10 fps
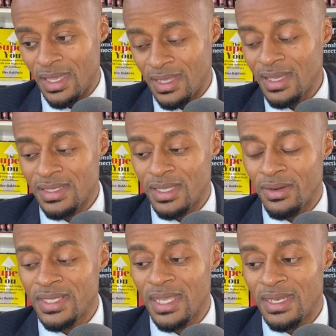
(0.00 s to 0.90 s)
And yes, there
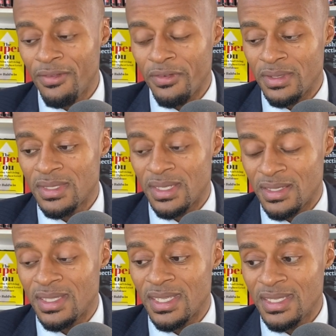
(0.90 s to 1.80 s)
is a difference.
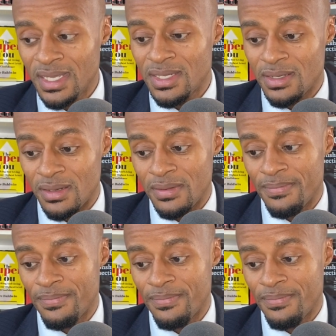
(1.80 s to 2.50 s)
There's a distinction there.